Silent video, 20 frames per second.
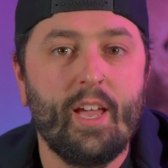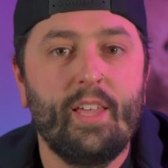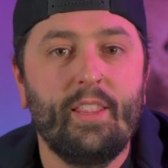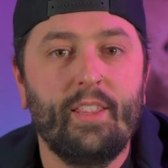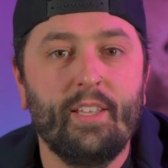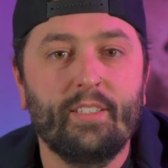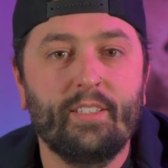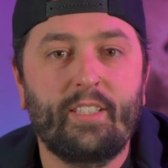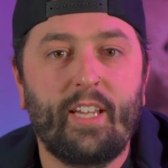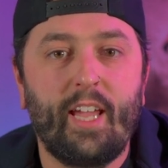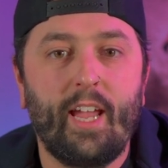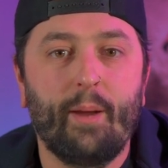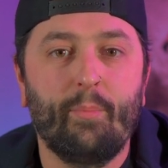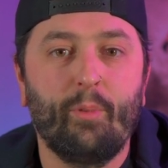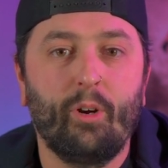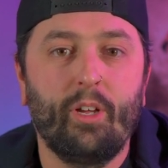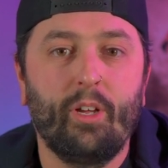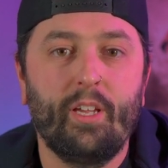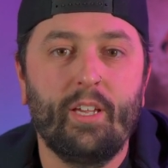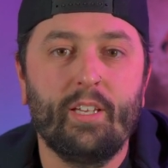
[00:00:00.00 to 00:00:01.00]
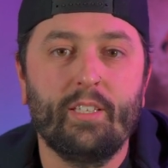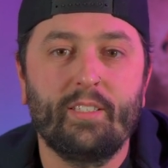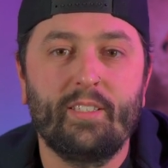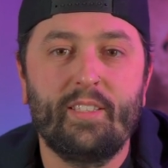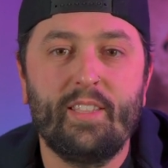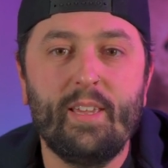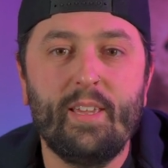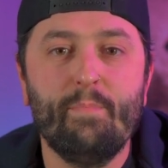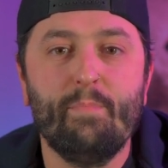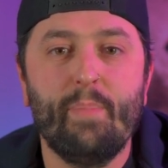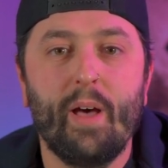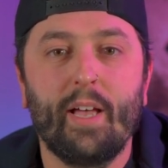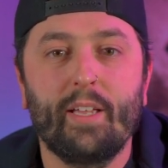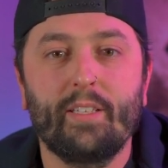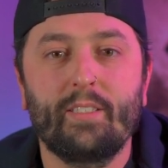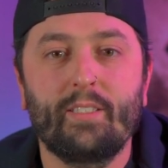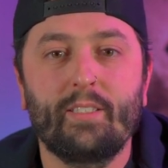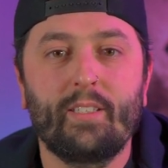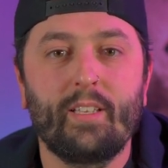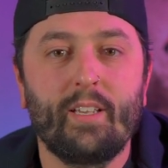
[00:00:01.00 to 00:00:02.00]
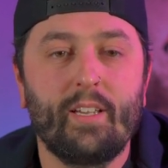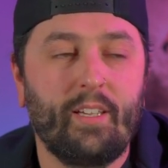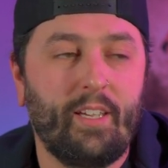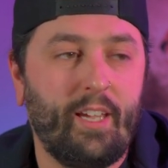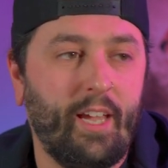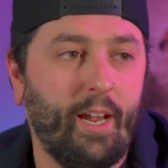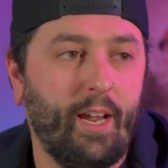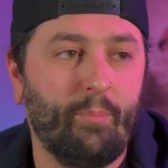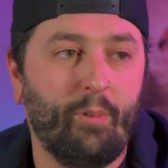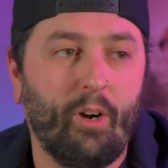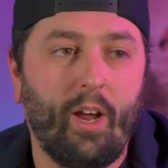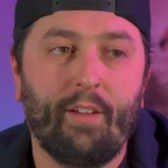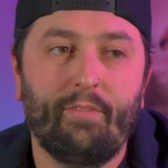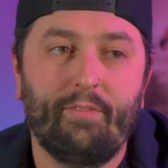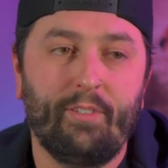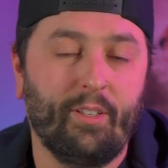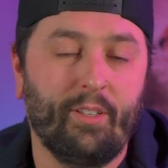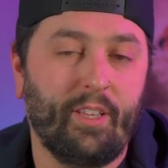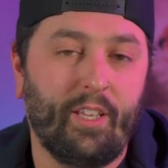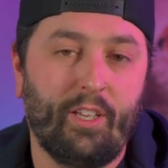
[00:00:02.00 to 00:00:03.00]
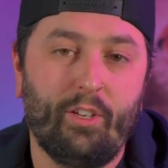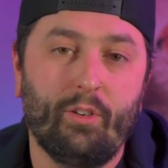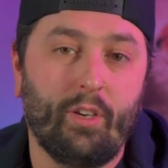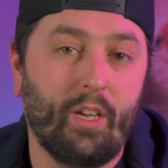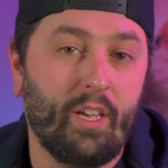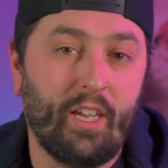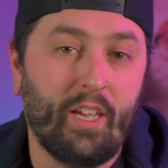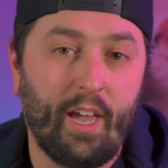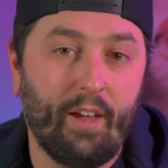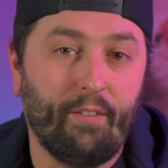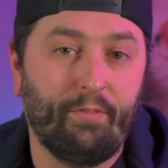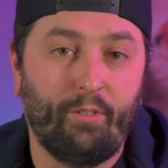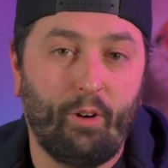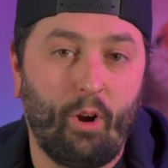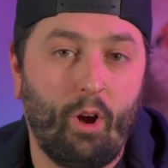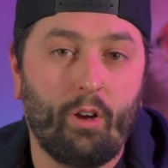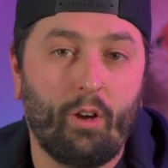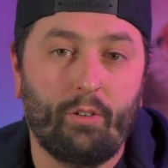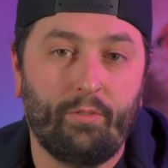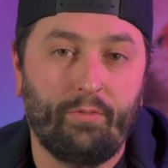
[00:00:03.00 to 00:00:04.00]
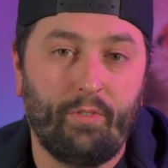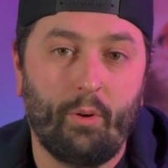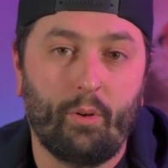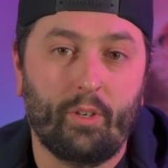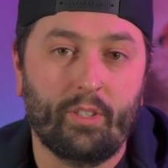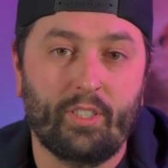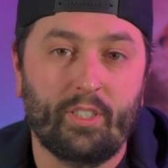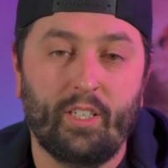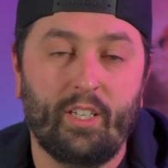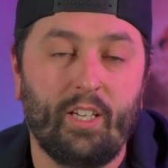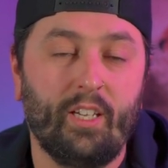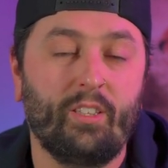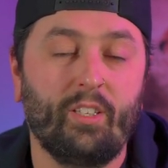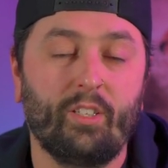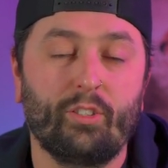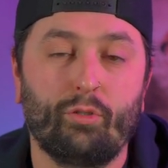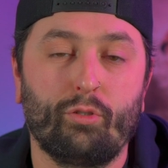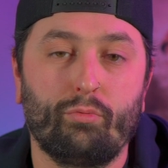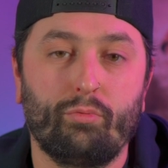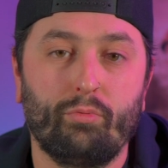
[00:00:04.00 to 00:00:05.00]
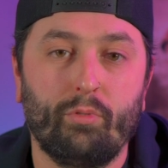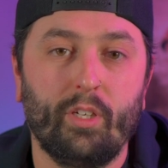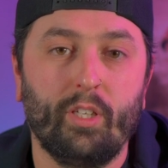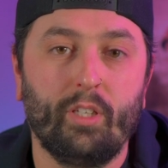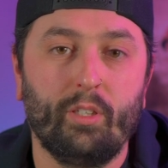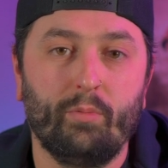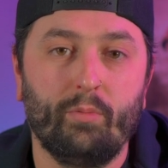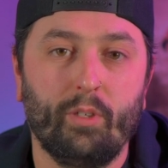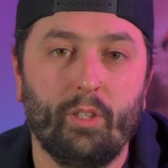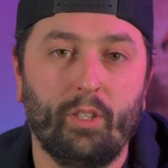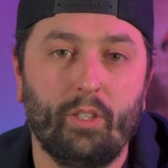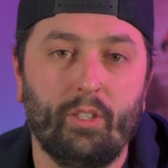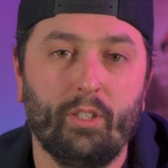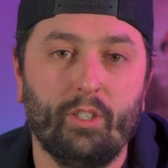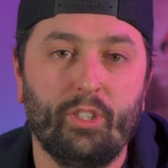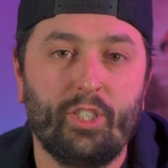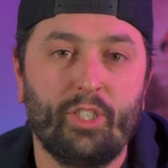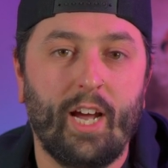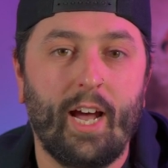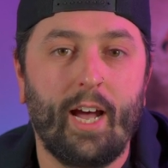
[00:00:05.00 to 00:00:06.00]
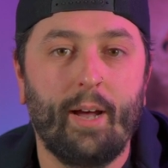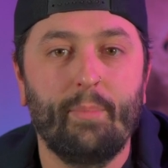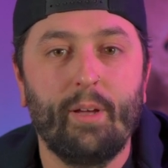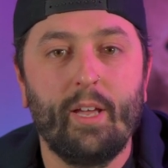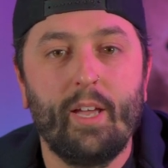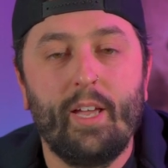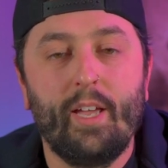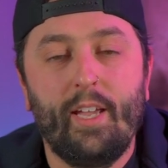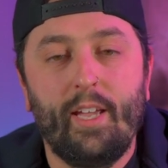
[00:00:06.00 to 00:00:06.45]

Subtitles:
This camera is the best camera I feel that you can get for auto-focusing. It does a really good job.